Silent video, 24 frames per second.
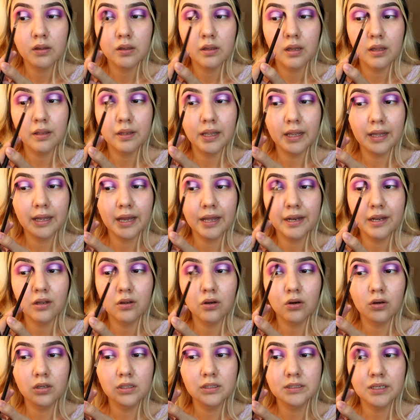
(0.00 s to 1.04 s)
And then I kind of
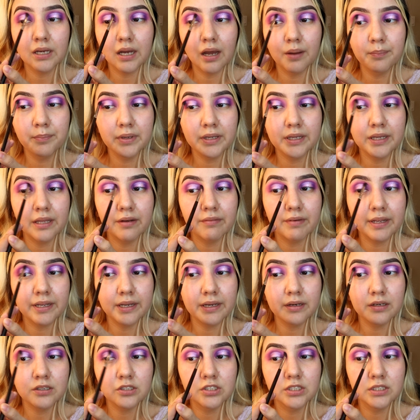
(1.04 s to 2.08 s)
go on top again right
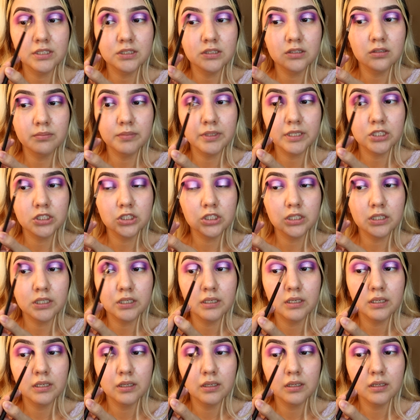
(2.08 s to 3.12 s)
here just to make sure
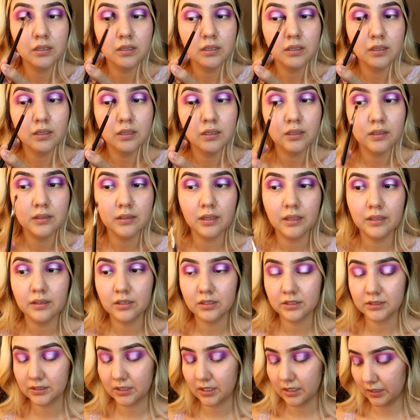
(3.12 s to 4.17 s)
that
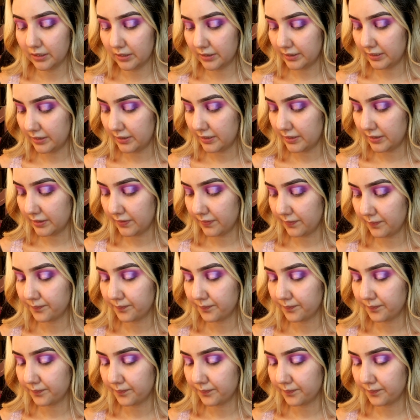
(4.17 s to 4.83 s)
there's color in there.